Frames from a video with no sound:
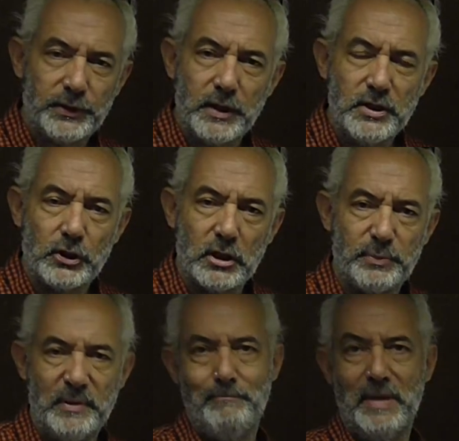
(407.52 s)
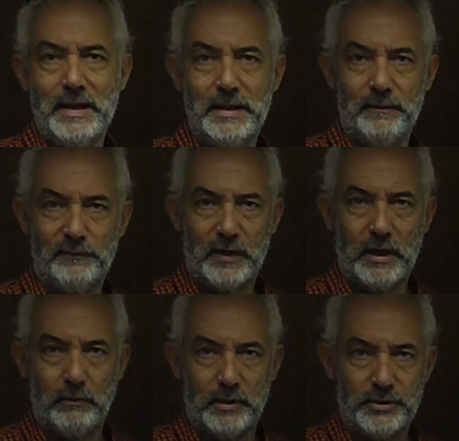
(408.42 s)
These are going to be many and
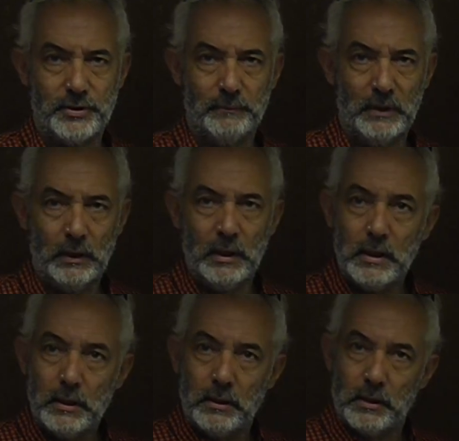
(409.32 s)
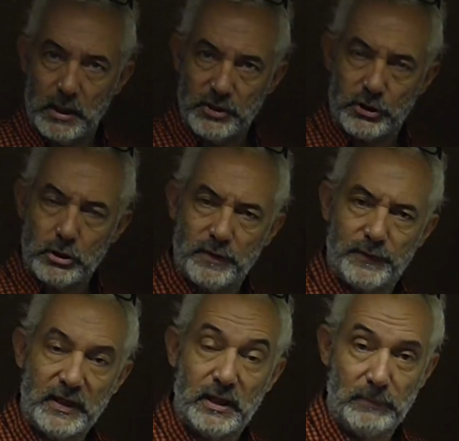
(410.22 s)
varied. It's good if
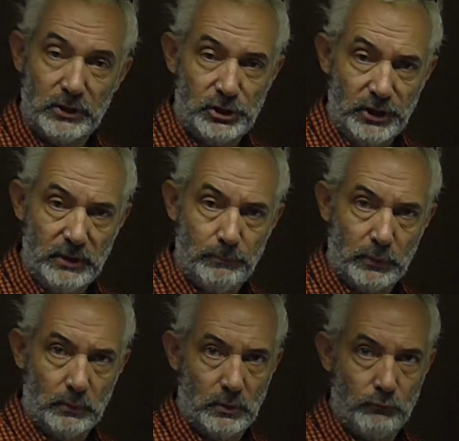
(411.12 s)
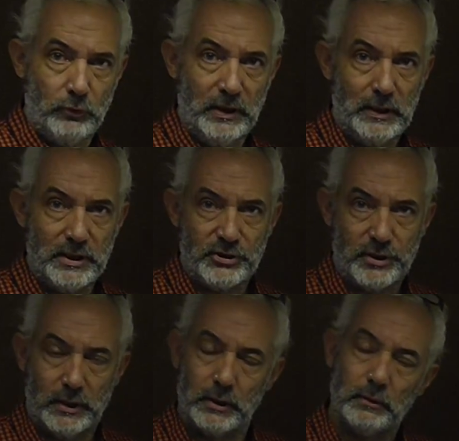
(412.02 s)
they can be cheap,
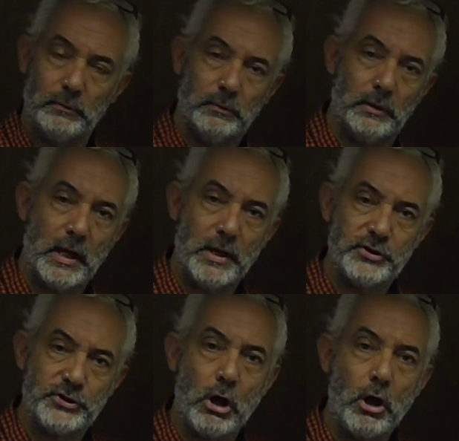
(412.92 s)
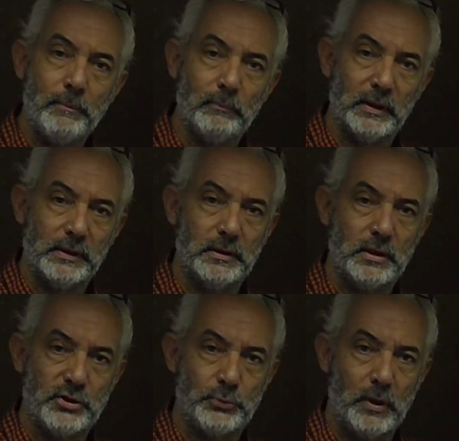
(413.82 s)
realistic, and timely
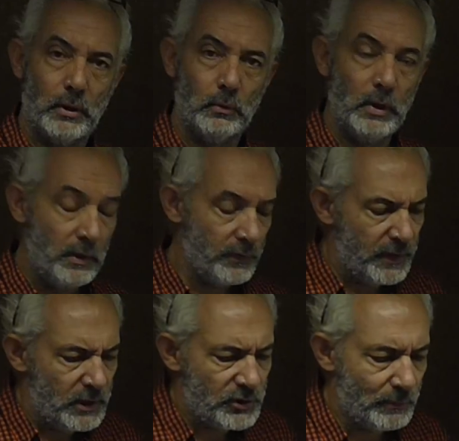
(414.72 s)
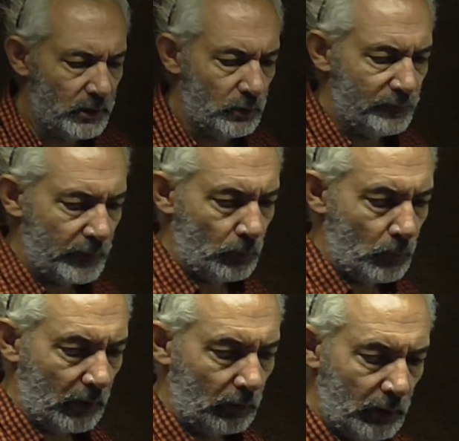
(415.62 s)
as well. The things that make you feel
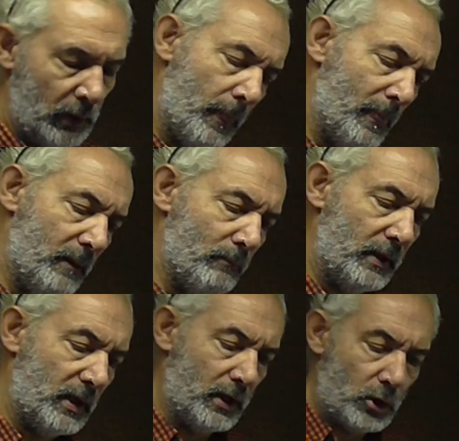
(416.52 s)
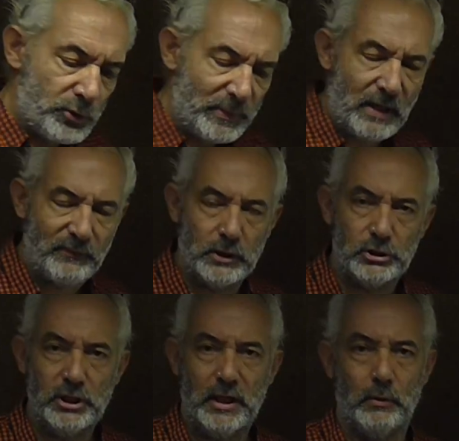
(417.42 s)
well. It could be having a
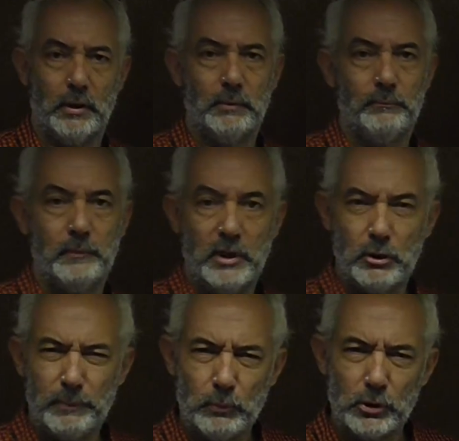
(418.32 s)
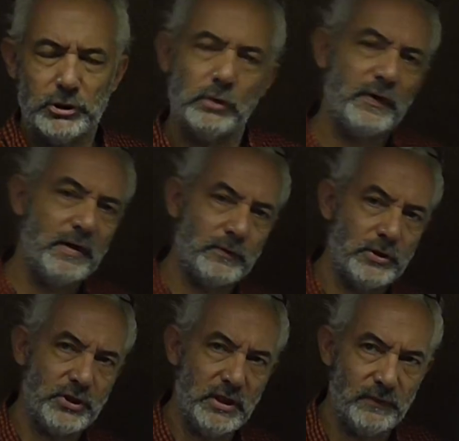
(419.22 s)
shower. It could be watching your
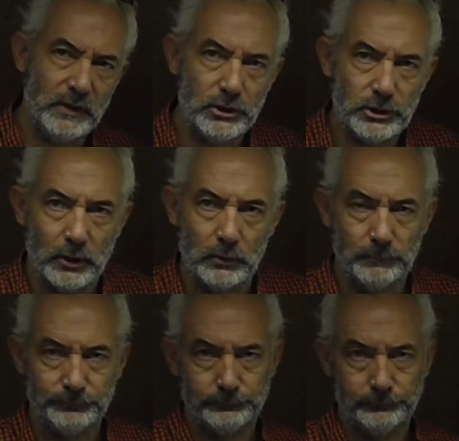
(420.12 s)
favourite TV show.